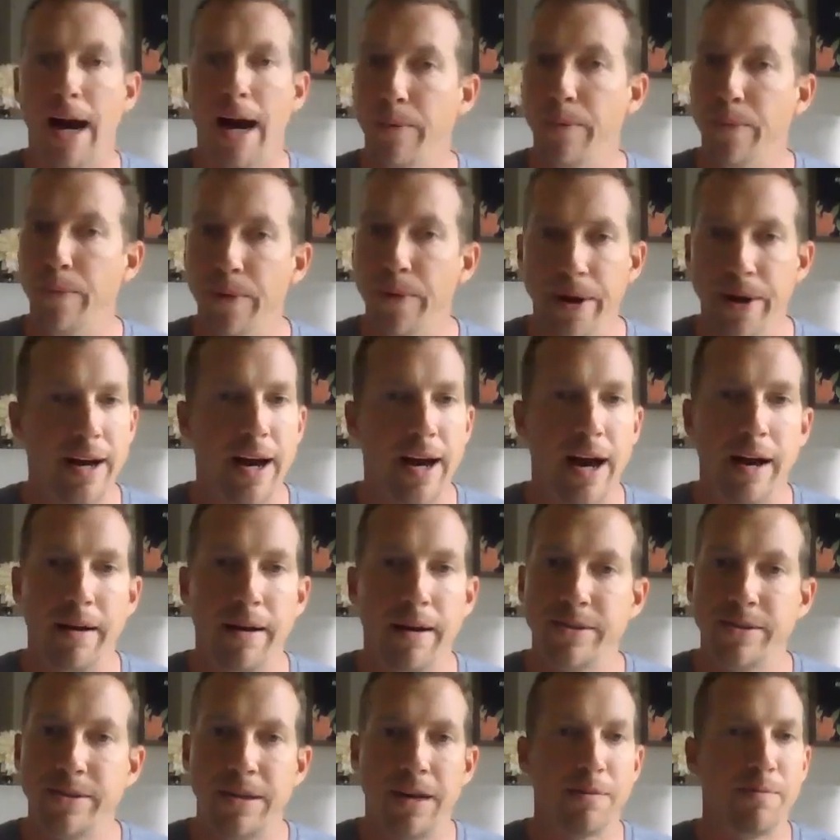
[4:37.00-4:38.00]
I wouldn't have
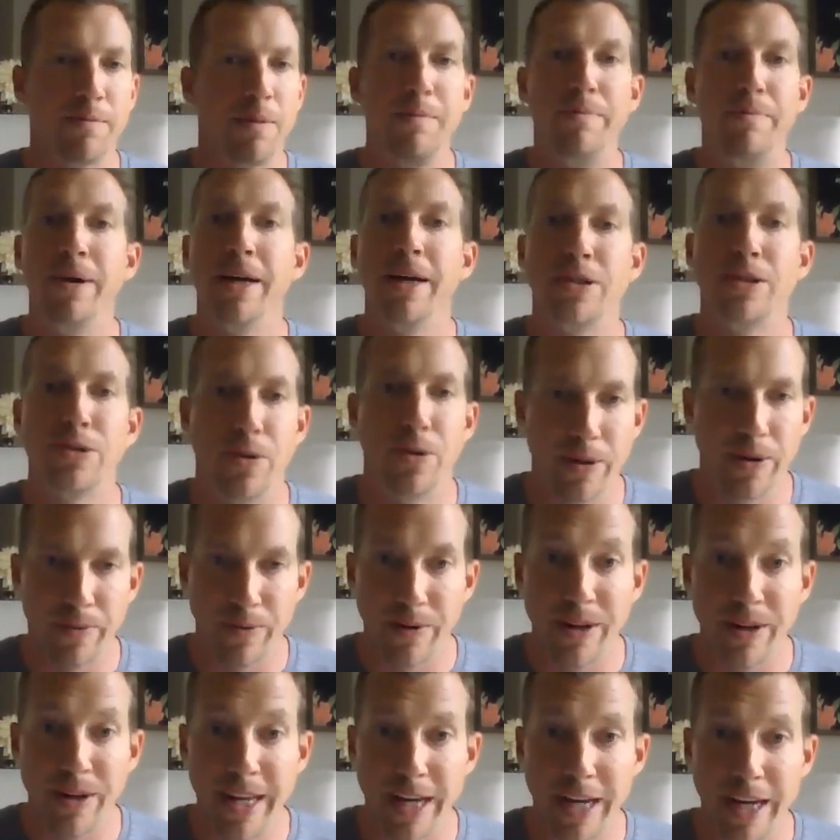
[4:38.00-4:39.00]
gotten stuck my big toe
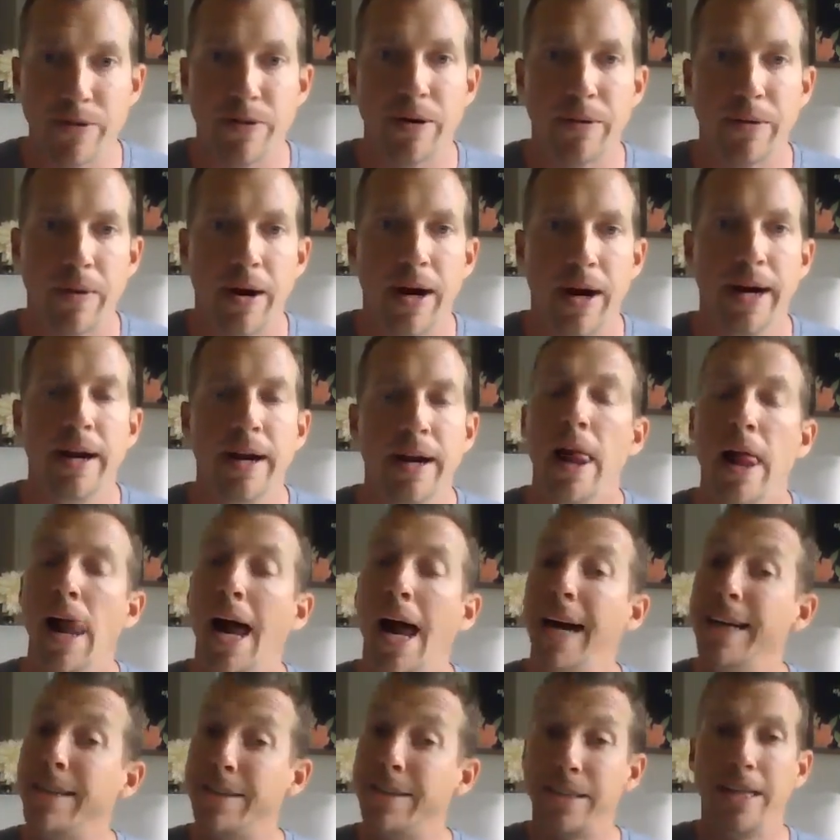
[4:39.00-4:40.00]
anywhere near it, right?
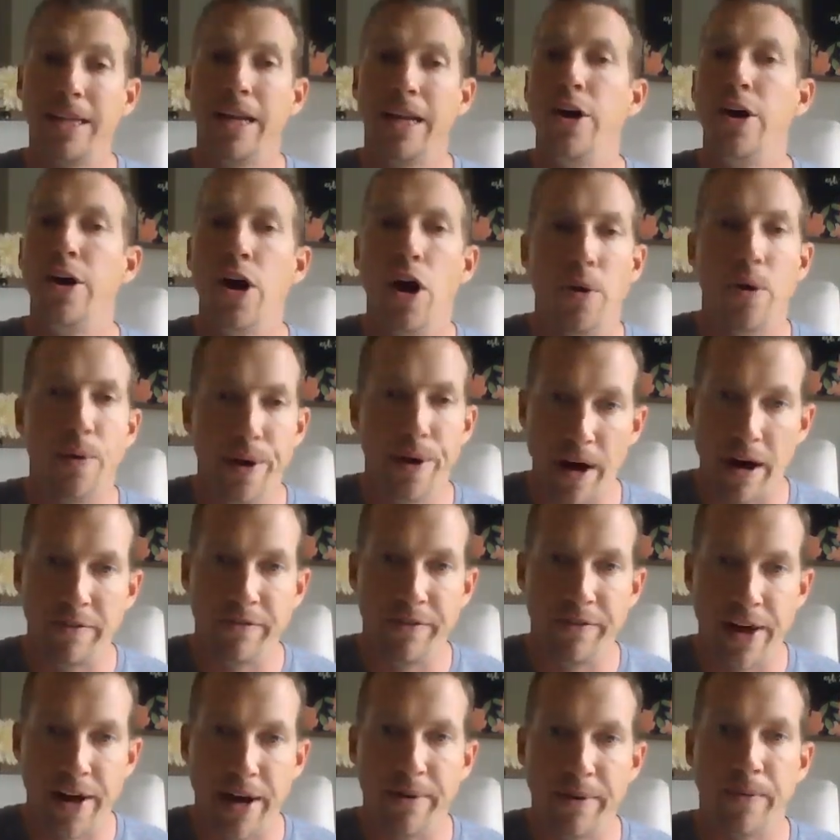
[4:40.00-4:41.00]
Just didn't know
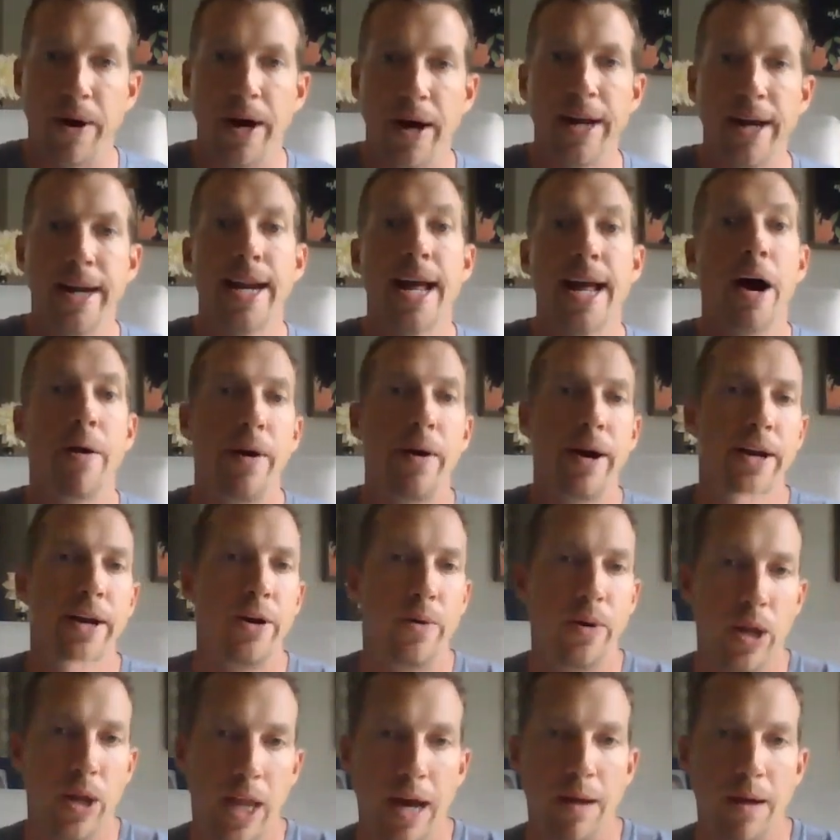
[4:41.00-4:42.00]
enough then, right? Now I
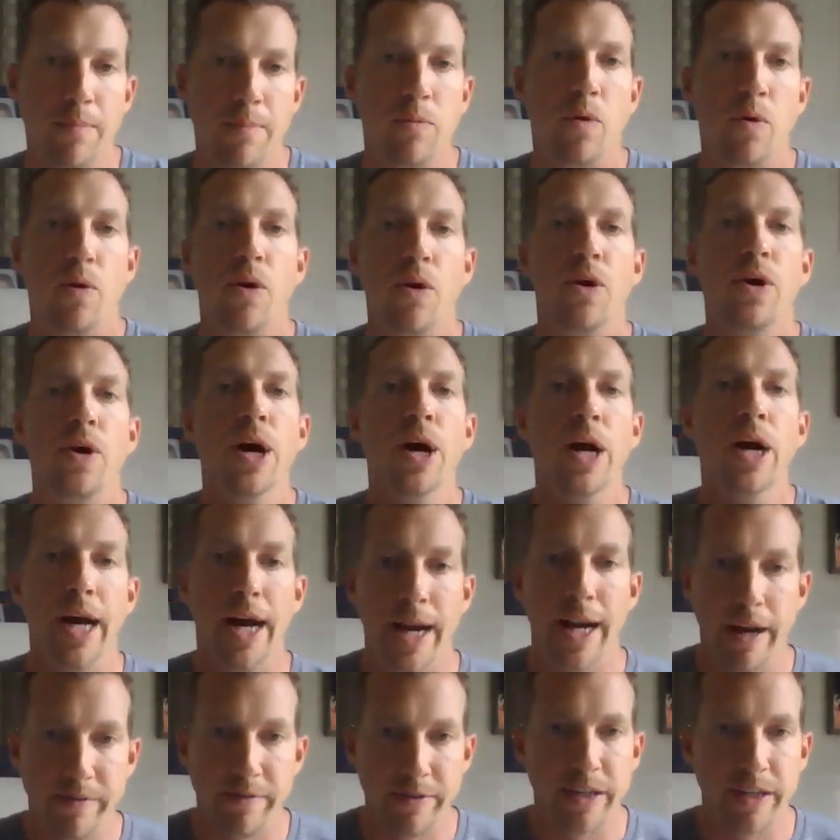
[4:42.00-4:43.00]
know a lot more
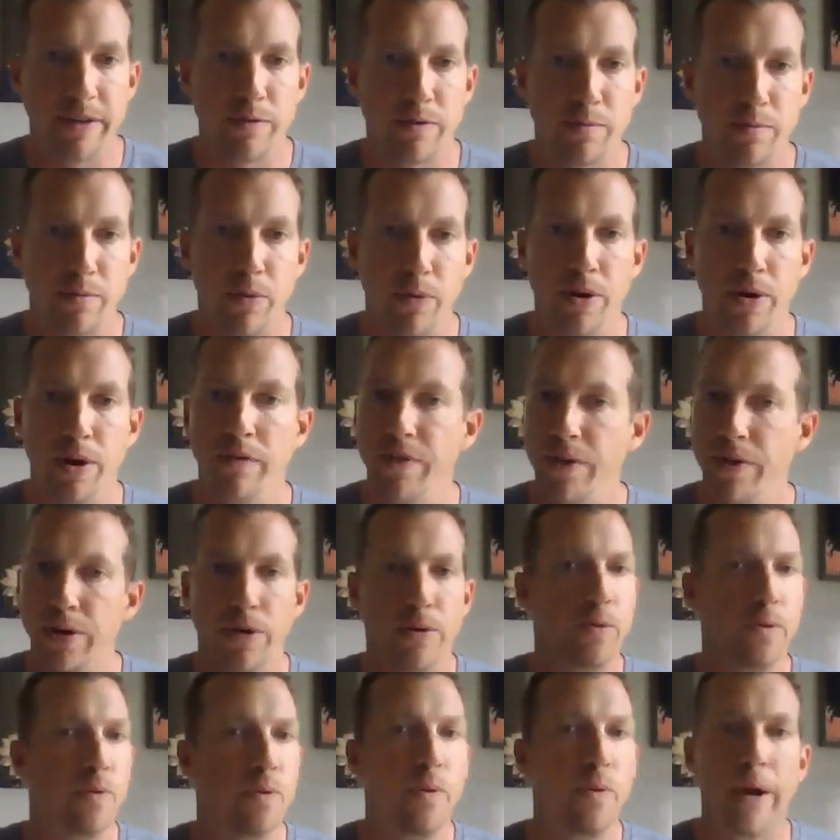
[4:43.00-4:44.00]
and have a different point of
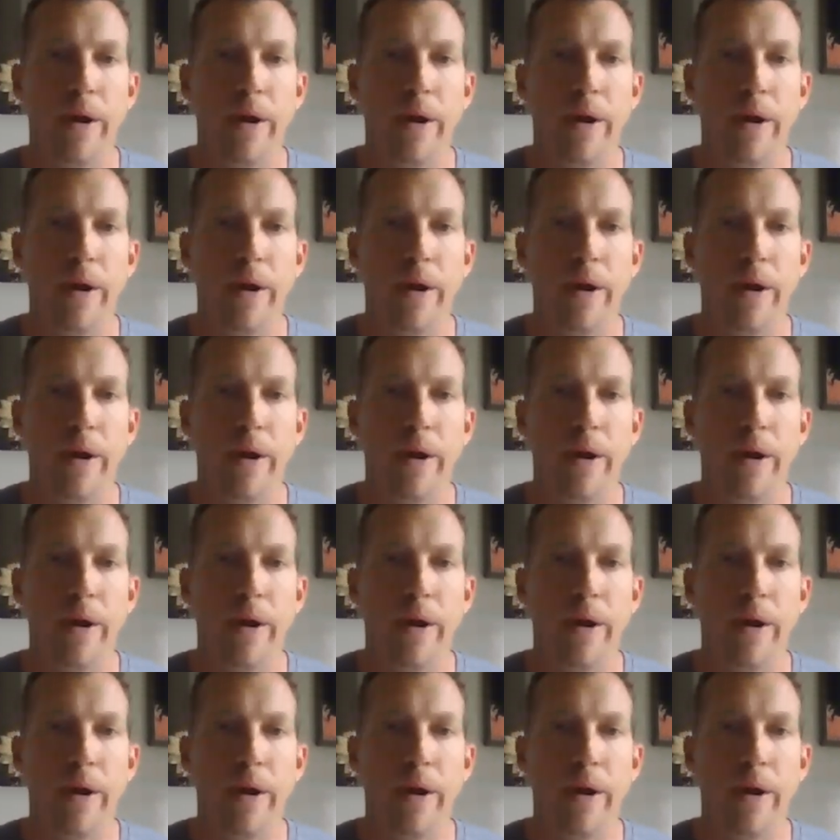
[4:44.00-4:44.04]
view.